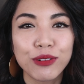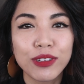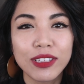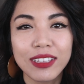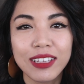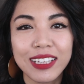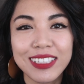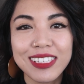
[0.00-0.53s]
I
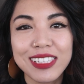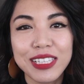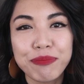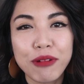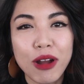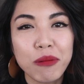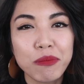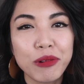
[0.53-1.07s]
really like this lip
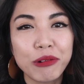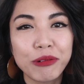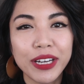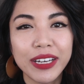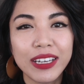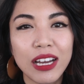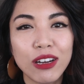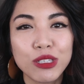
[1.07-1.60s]
combo
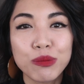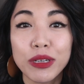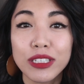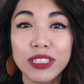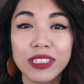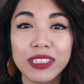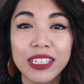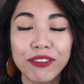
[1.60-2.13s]
right now,
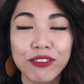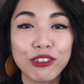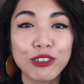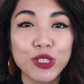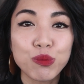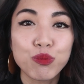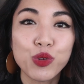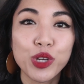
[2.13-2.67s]
especially for
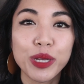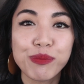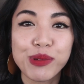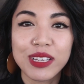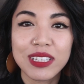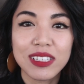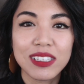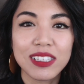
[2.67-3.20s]
spring,
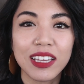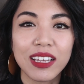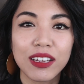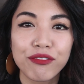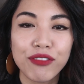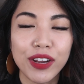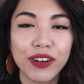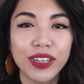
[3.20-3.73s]
because it's like
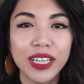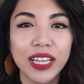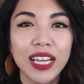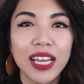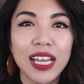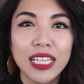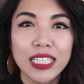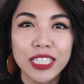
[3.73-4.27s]
a very
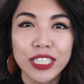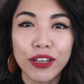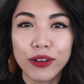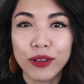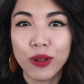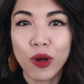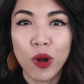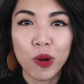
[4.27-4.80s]

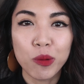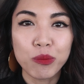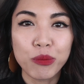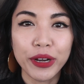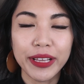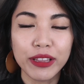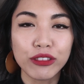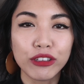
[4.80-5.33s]
subtle
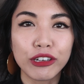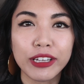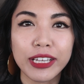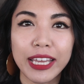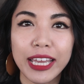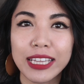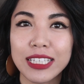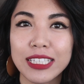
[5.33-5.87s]
ombre look.
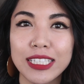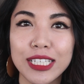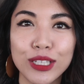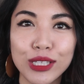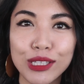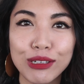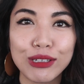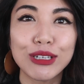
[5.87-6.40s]
It
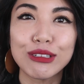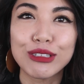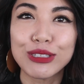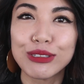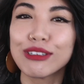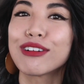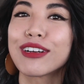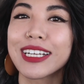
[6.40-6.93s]
doesn't look
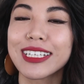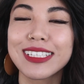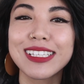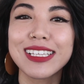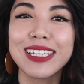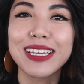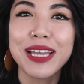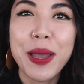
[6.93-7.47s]
too
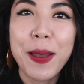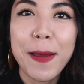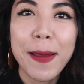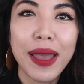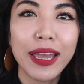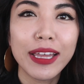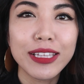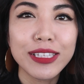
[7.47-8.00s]
crazy.
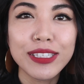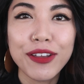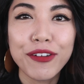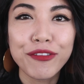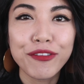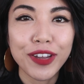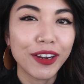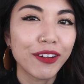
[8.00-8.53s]
It's
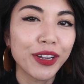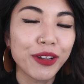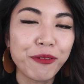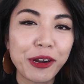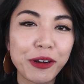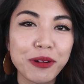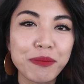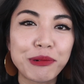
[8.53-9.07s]
very
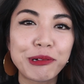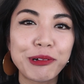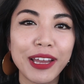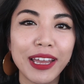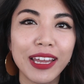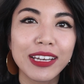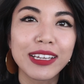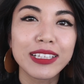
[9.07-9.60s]
wearable
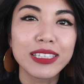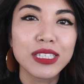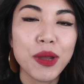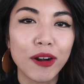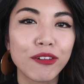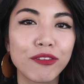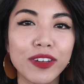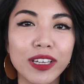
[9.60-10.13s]
and it's
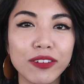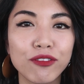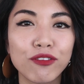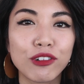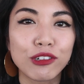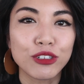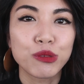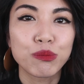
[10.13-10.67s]
perfect
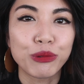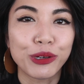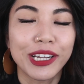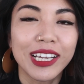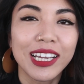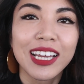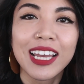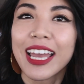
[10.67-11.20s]
for
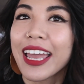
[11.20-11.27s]
spring.